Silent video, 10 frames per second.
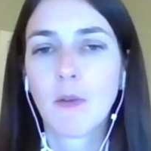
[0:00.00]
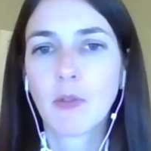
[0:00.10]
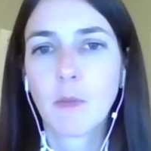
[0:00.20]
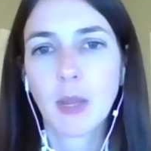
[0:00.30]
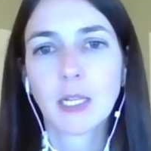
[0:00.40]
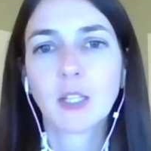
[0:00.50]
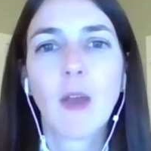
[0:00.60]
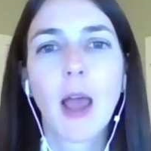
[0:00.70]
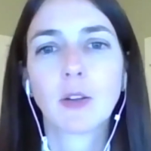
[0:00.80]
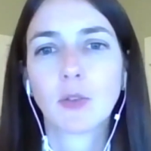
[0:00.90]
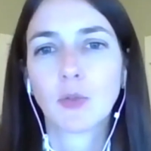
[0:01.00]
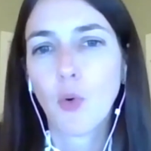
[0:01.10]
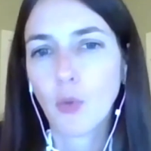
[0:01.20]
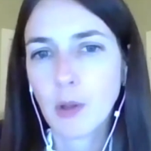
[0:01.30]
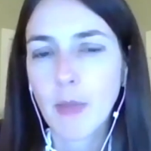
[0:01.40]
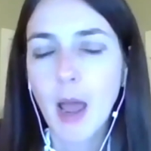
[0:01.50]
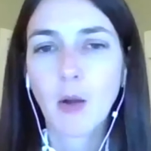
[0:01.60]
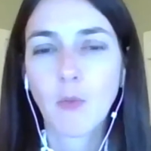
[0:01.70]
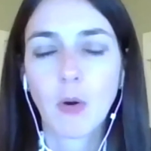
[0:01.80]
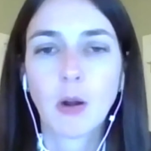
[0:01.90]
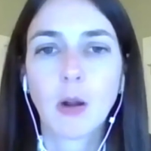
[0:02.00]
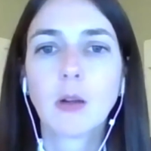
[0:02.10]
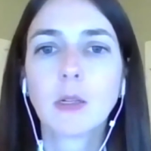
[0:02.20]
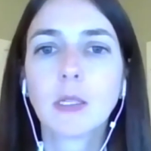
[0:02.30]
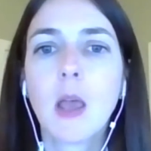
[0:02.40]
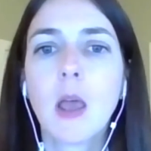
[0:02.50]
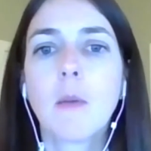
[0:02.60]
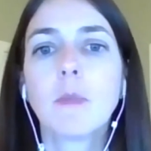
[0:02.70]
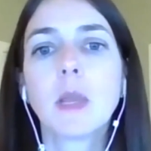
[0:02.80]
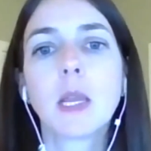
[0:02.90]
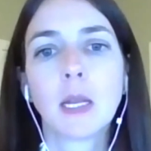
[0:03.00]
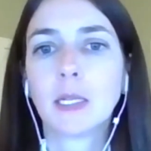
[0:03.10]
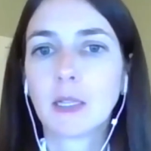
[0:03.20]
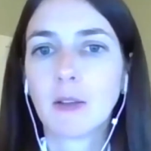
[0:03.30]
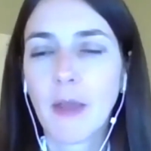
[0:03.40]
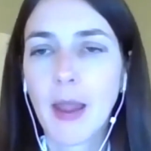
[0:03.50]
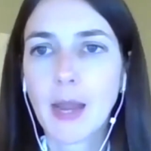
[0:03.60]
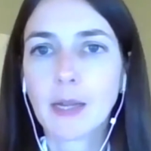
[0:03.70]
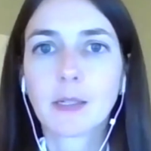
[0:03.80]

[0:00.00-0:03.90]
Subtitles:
the biggest factors holding back workers beginning to fade.